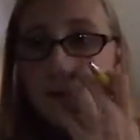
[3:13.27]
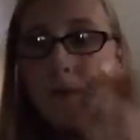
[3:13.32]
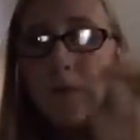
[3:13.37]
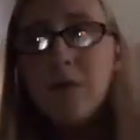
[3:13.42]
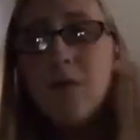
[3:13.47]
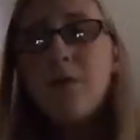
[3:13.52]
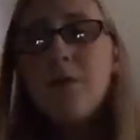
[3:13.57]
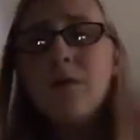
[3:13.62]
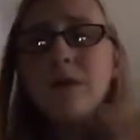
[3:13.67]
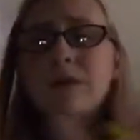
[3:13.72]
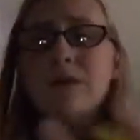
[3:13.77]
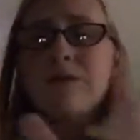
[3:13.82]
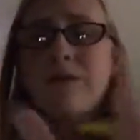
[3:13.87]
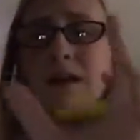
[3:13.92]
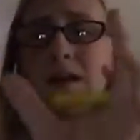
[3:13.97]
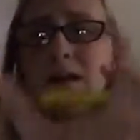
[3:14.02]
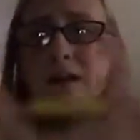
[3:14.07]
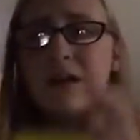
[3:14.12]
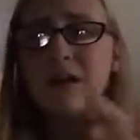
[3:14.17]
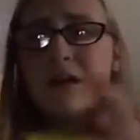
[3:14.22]
Well, once you
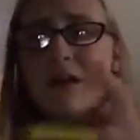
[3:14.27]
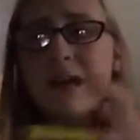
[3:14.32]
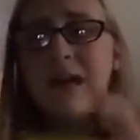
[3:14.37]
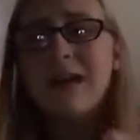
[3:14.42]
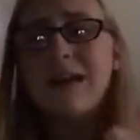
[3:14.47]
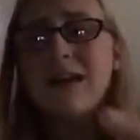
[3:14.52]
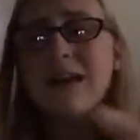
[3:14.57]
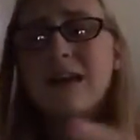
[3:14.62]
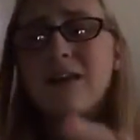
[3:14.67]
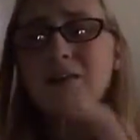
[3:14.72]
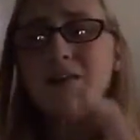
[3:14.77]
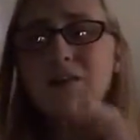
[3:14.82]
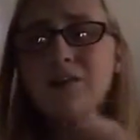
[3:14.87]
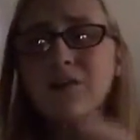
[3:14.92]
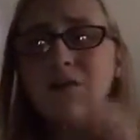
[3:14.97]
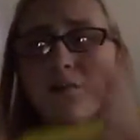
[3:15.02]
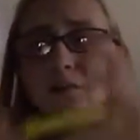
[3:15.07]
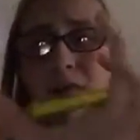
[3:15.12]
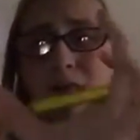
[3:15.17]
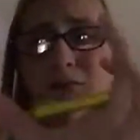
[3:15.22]
find your tight-knit
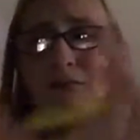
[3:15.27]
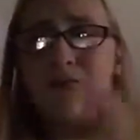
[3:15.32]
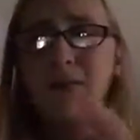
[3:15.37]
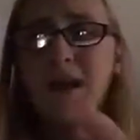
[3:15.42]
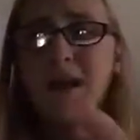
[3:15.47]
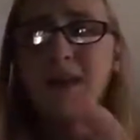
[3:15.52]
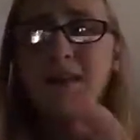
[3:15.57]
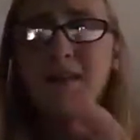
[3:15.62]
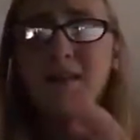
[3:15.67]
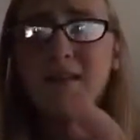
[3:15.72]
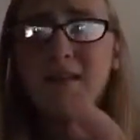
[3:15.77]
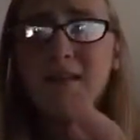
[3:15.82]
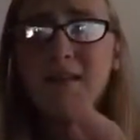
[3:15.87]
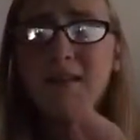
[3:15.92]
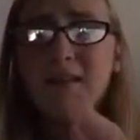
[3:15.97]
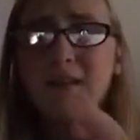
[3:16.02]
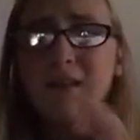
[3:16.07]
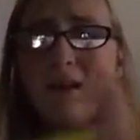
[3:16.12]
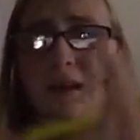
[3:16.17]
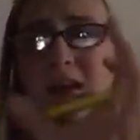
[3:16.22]
group of friends,
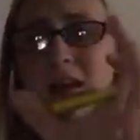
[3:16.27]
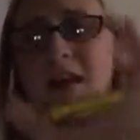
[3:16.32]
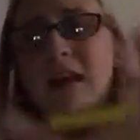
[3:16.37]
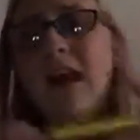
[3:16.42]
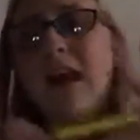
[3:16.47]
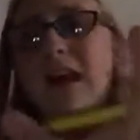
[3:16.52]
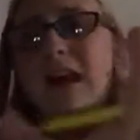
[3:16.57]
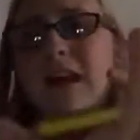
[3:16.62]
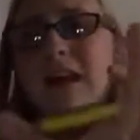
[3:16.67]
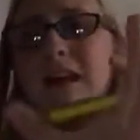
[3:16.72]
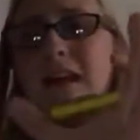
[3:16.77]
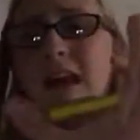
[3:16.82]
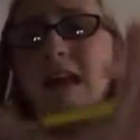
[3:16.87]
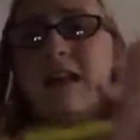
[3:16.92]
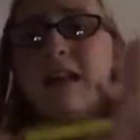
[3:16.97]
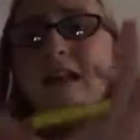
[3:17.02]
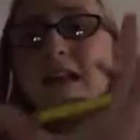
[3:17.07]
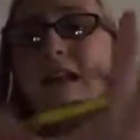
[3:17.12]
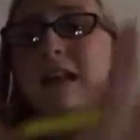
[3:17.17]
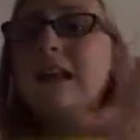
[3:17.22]
you kind of
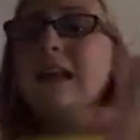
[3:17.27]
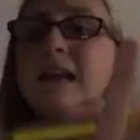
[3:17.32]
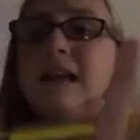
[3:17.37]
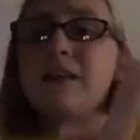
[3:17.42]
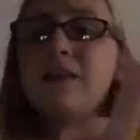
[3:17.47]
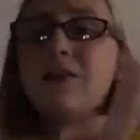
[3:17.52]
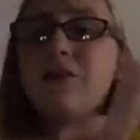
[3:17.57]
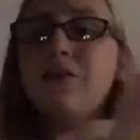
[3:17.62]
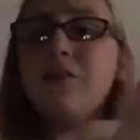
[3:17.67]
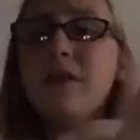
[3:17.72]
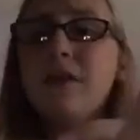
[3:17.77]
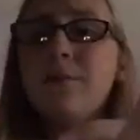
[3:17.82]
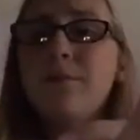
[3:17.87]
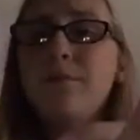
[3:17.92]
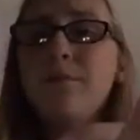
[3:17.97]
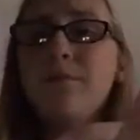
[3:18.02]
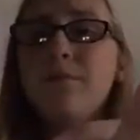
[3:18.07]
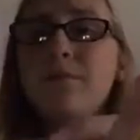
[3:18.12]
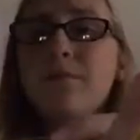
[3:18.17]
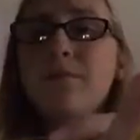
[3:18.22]
tend to cling to
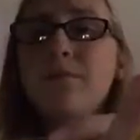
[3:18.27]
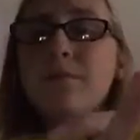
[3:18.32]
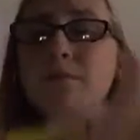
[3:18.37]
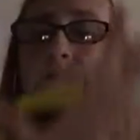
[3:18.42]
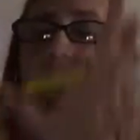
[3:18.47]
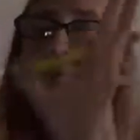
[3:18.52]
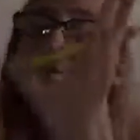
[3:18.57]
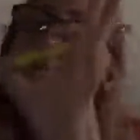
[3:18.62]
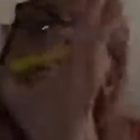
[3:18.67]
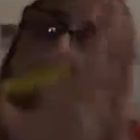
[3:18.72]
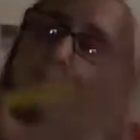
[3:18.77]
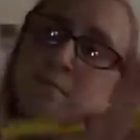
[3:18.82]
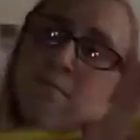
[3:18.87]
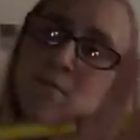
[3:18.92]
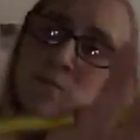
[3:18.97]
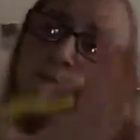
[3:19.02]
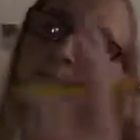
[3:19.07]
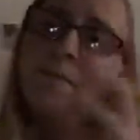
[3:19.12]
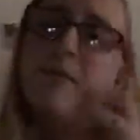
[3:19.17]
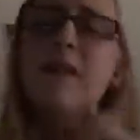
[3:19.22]
them.
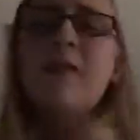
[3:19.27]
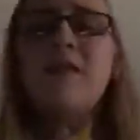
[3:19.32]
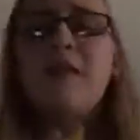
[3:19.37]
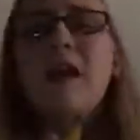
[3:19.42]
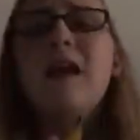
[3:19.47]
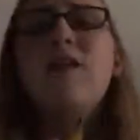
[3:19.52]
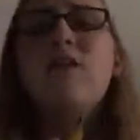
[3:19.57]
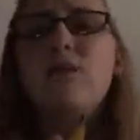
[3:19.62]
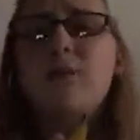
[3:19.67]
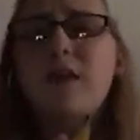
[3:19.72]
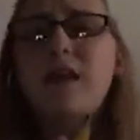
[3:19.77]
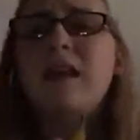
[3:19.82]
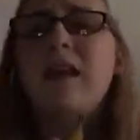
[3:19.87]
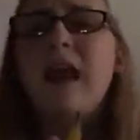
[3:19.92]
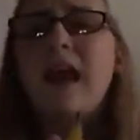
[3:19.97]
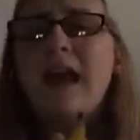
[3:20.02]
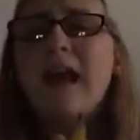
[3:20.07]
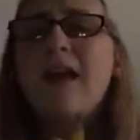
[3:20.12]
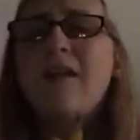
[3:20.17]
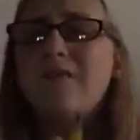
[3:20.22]
That's what
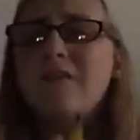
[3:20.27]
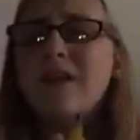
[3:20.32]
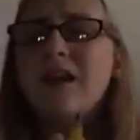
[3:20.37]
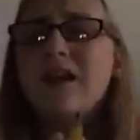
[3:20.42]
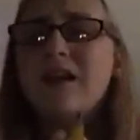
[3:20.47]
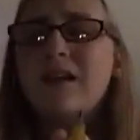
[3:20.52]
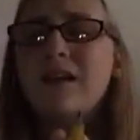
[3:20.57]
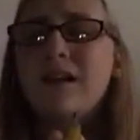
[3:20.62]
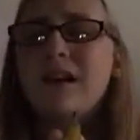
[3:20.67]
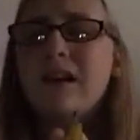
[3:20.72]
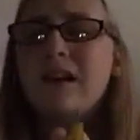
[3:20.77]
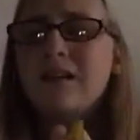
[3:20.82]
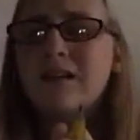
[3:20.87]
I have done.